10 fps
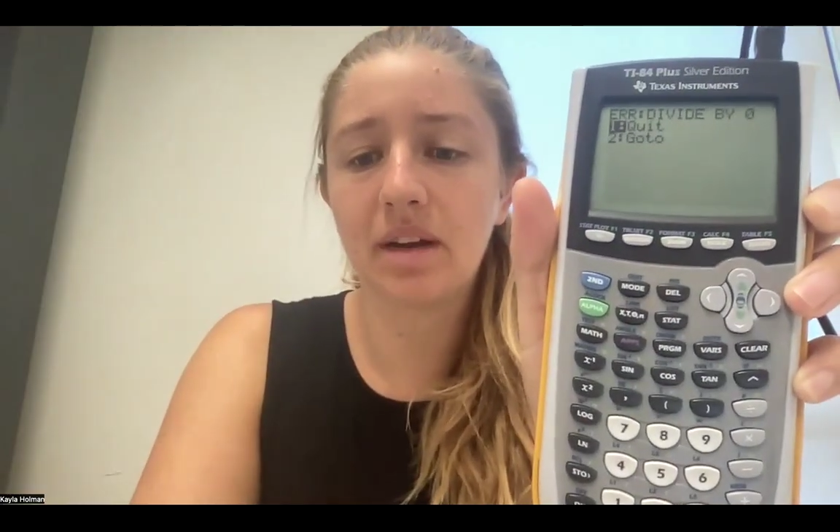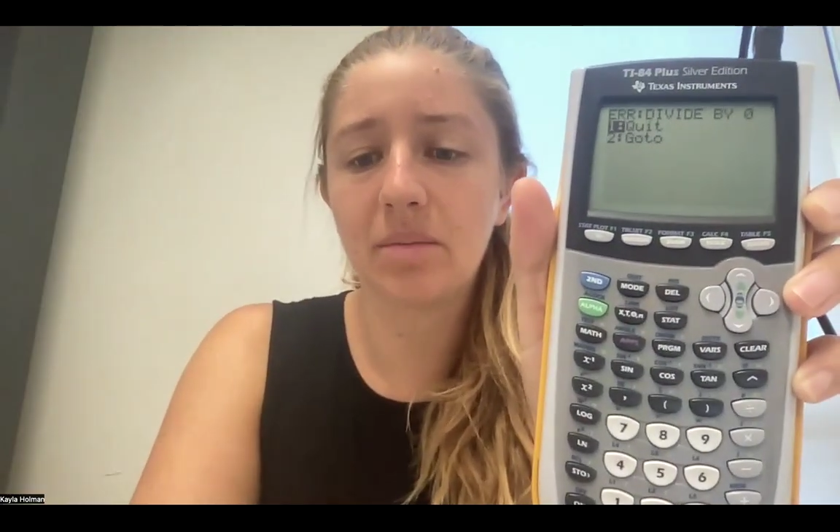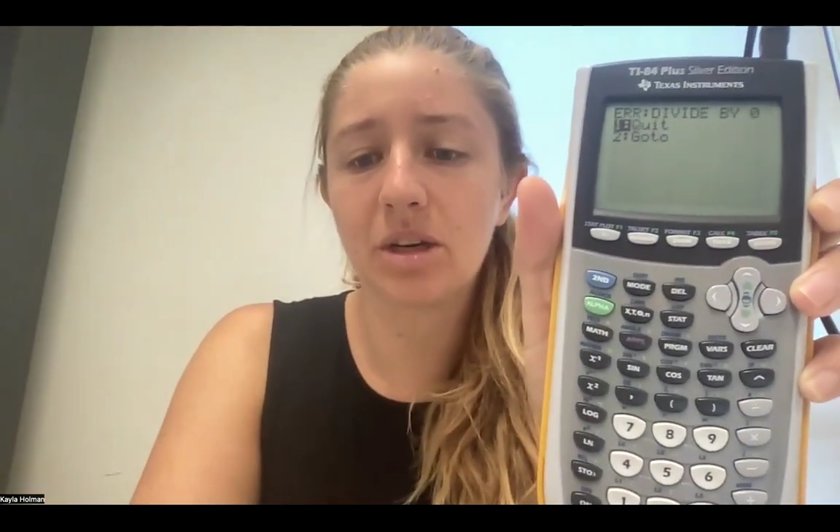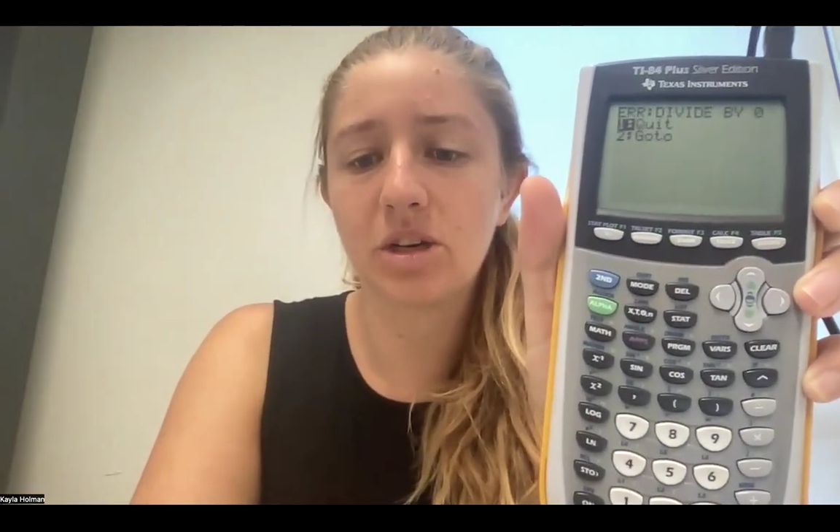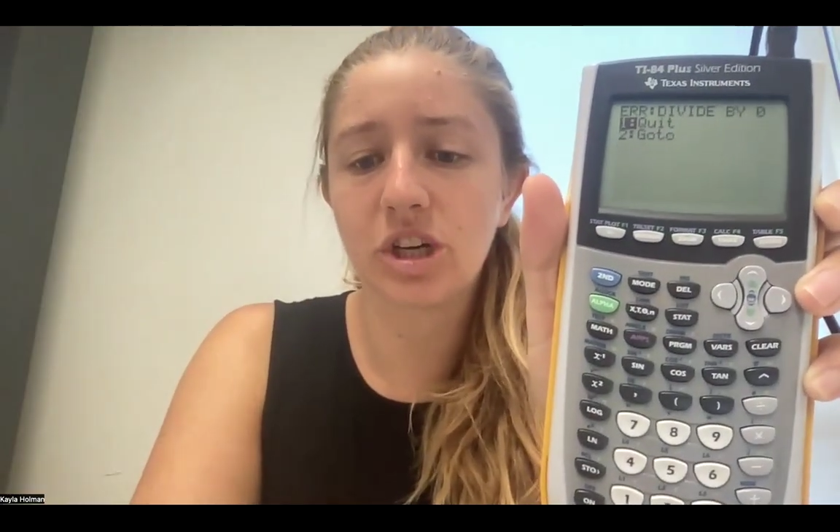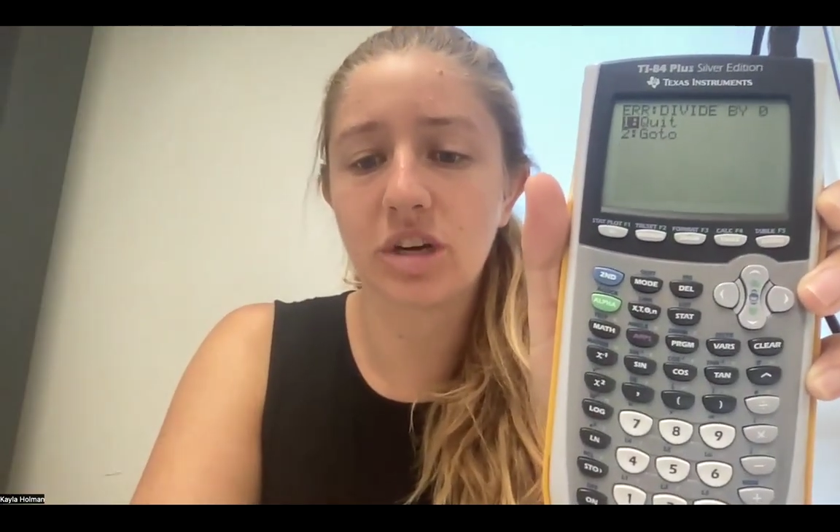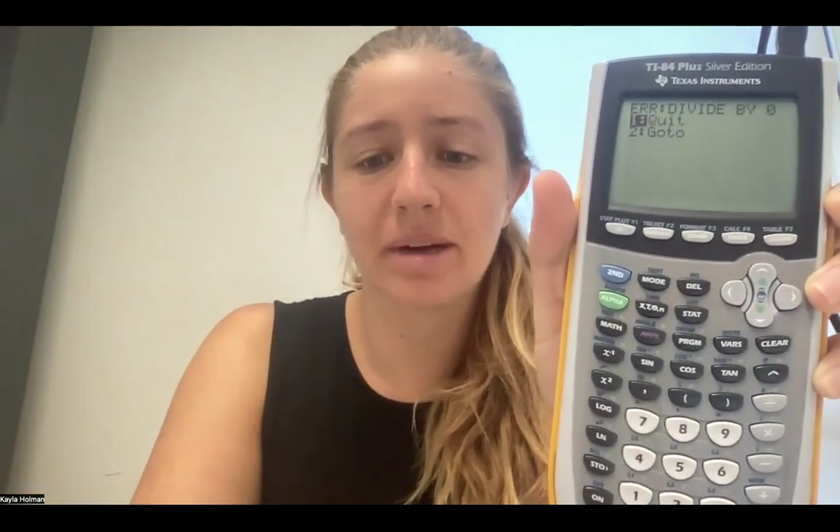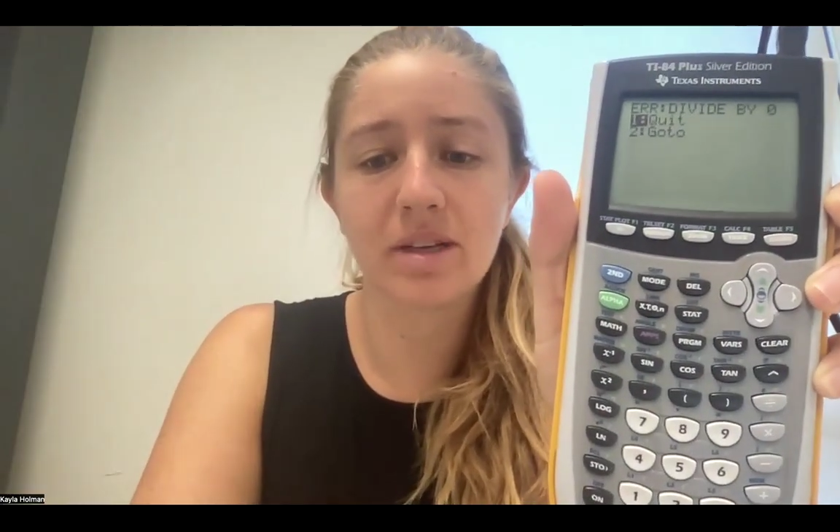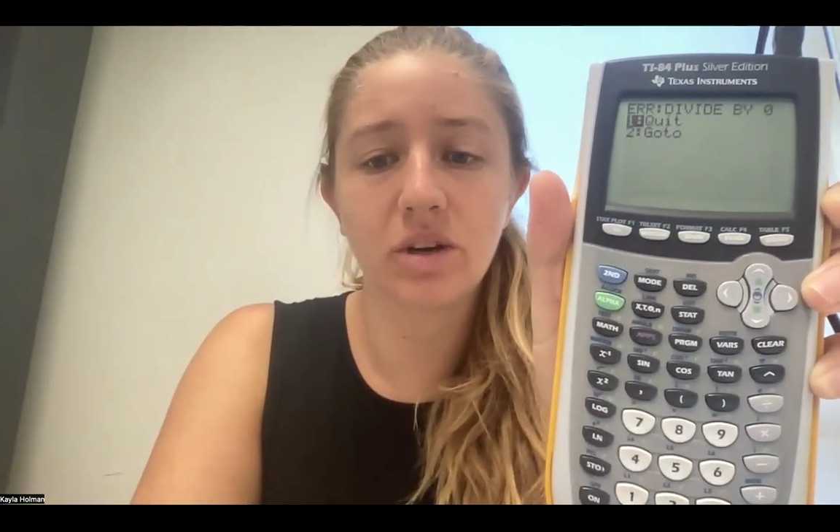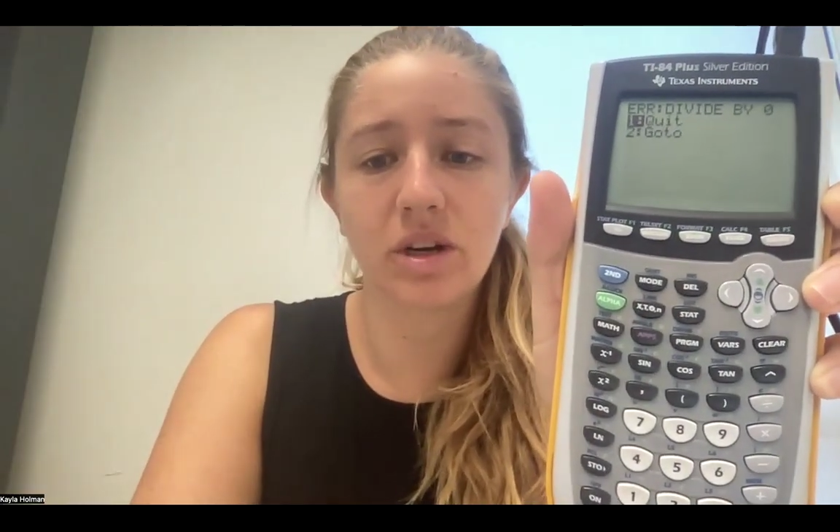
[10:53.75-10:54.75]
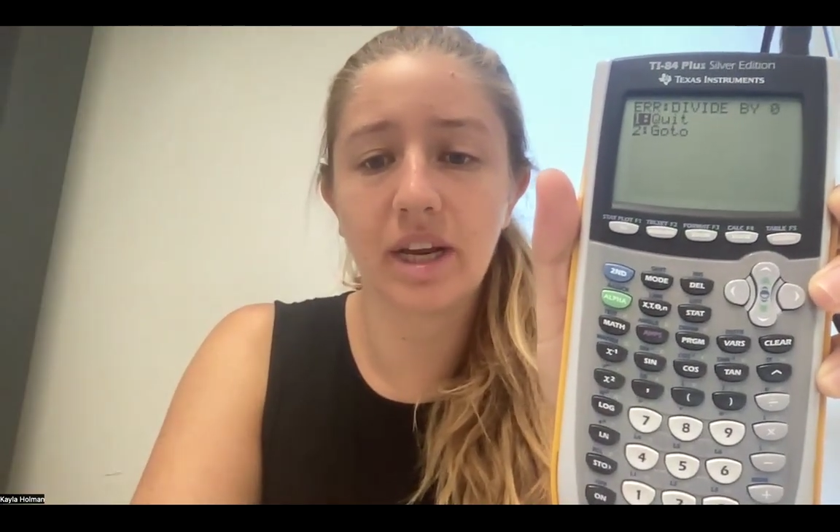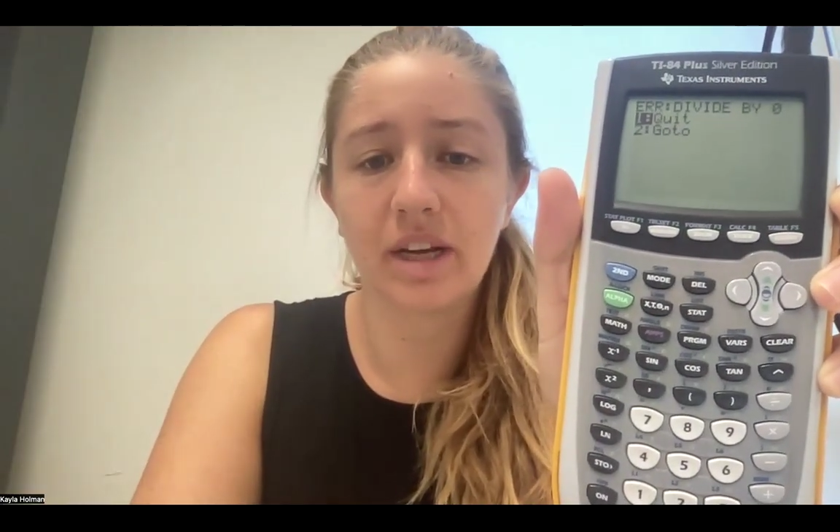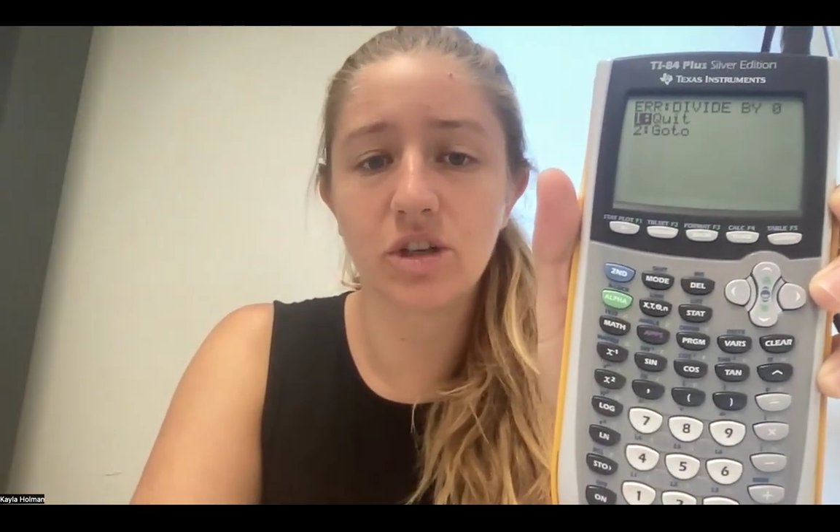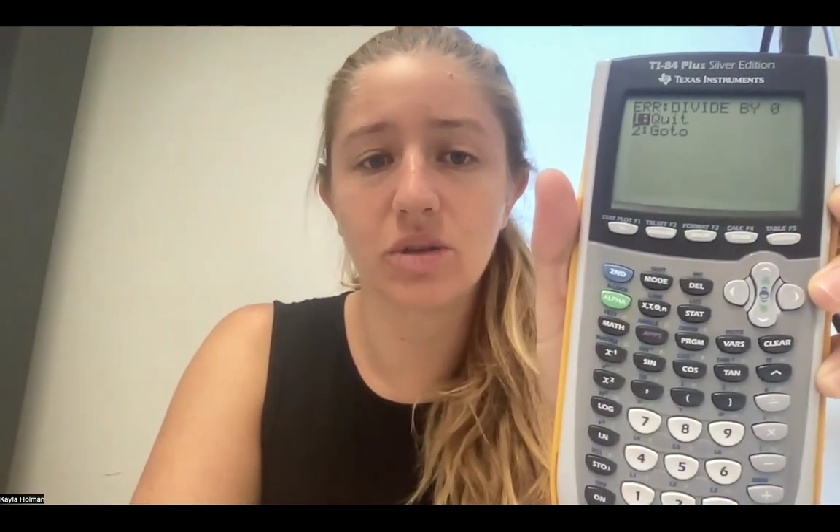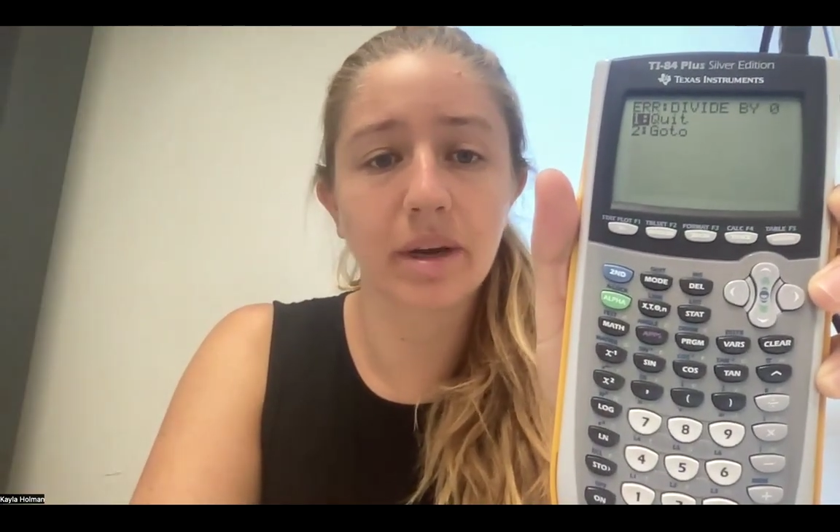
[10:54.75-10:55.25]
I'm going to share my screen again
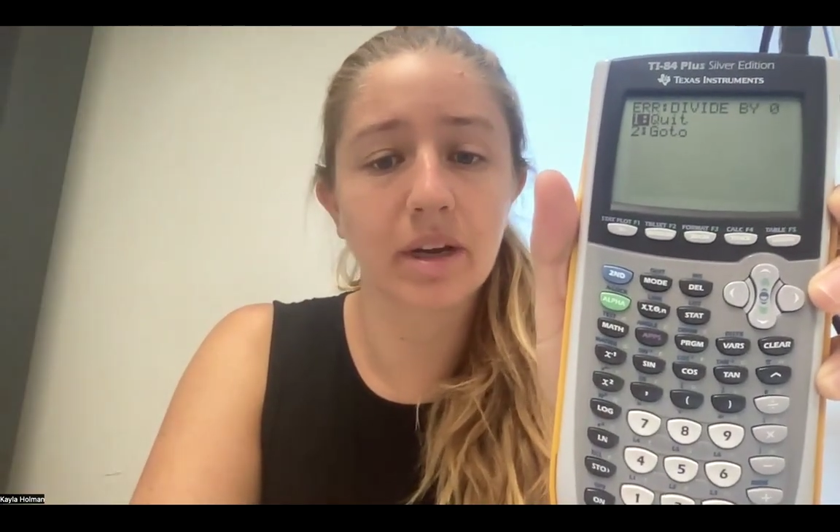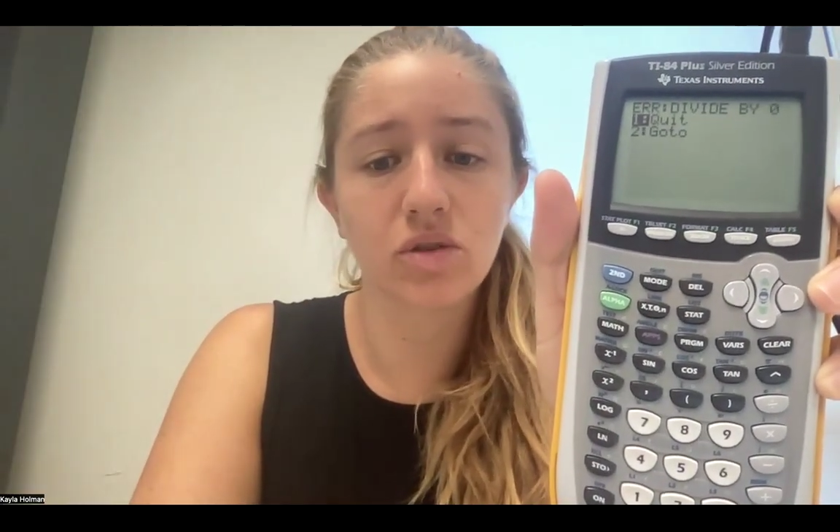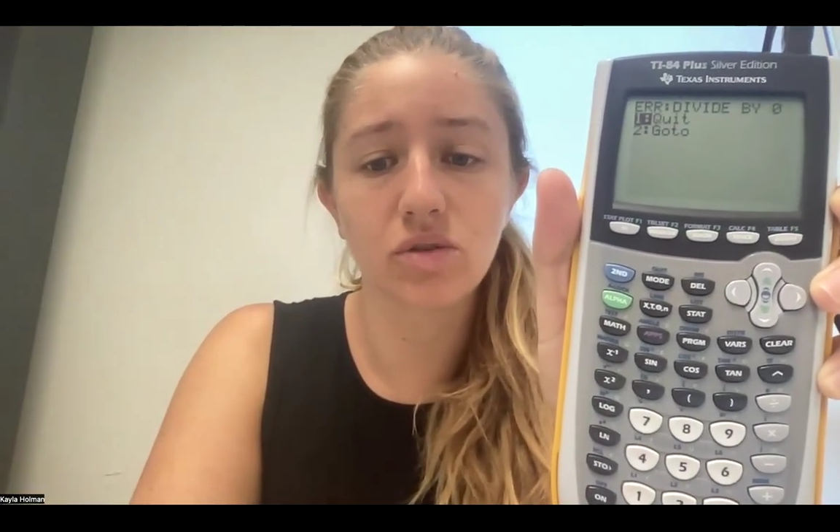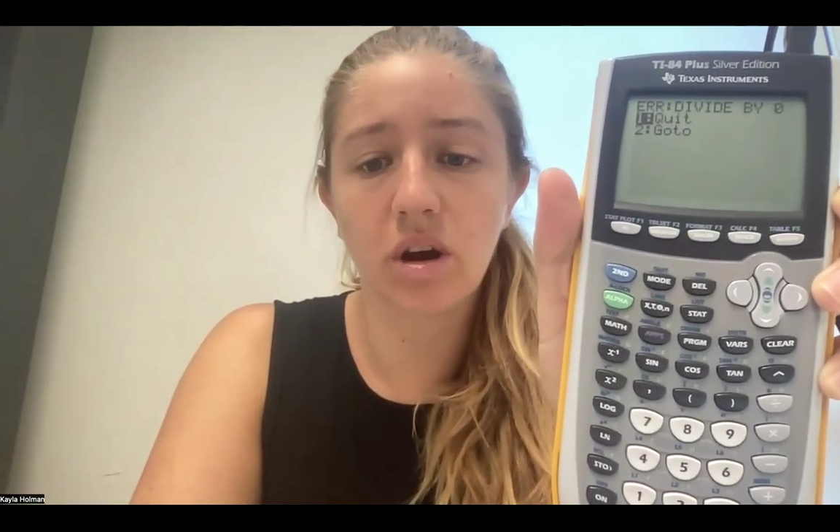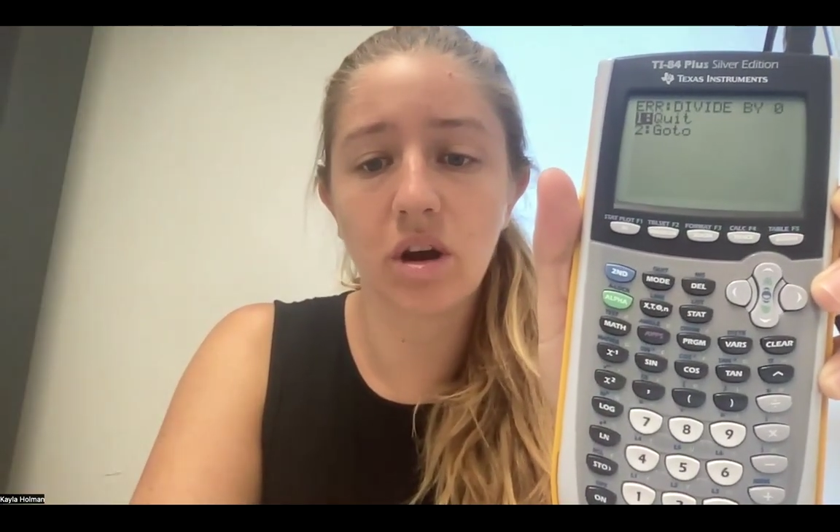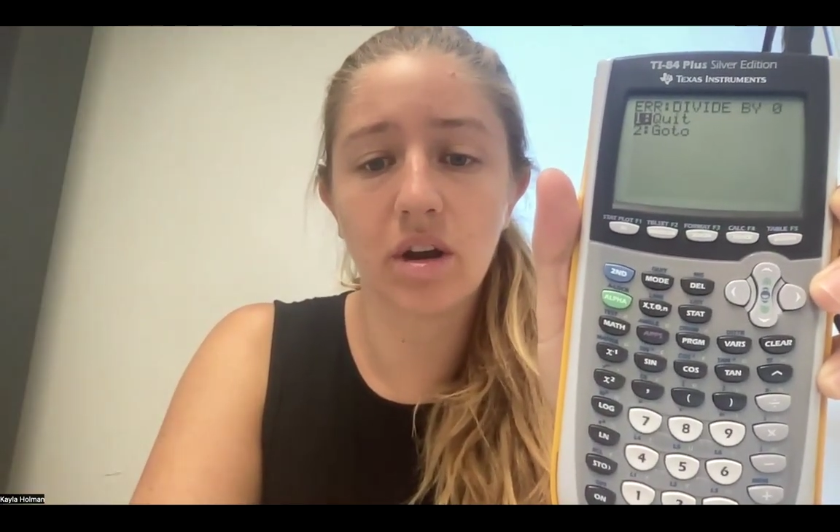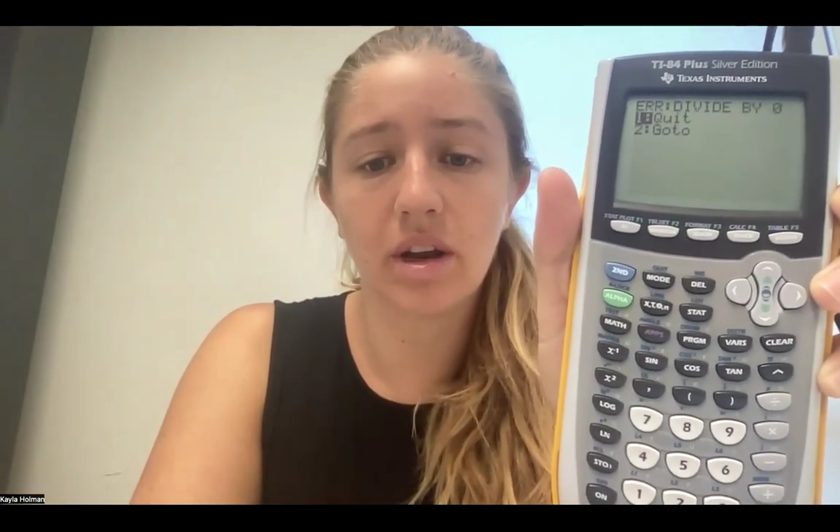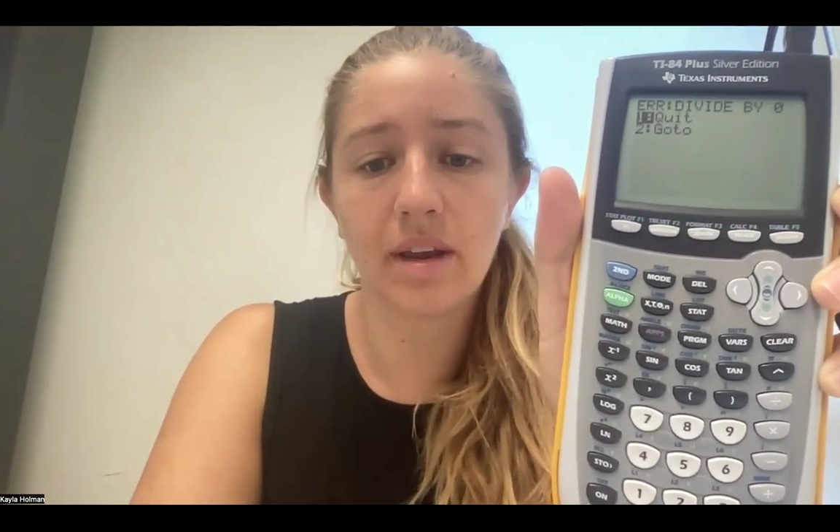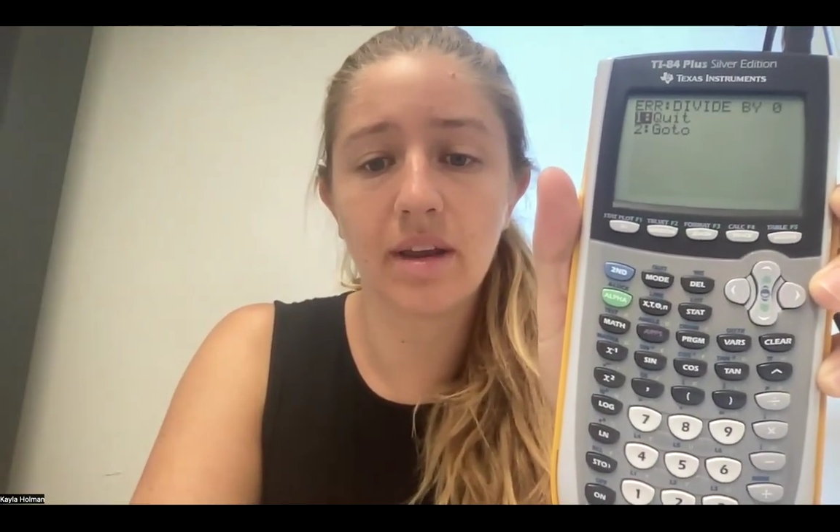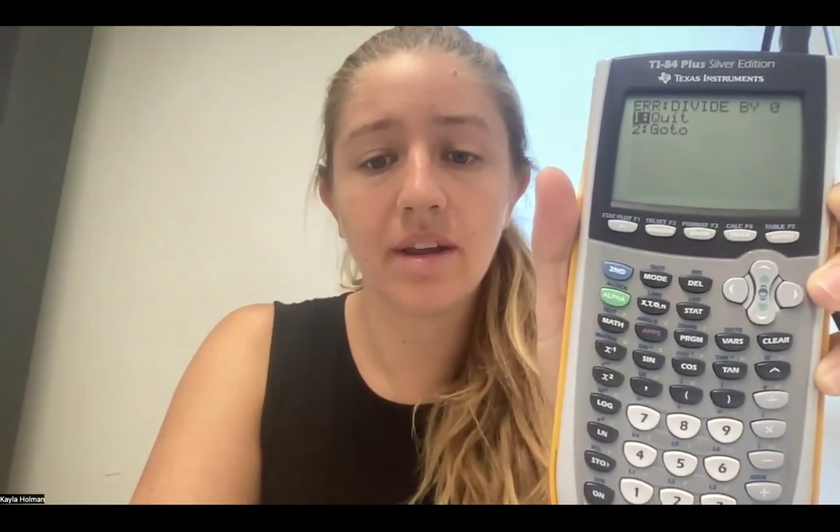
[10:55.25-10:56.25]
just so I can draw on it.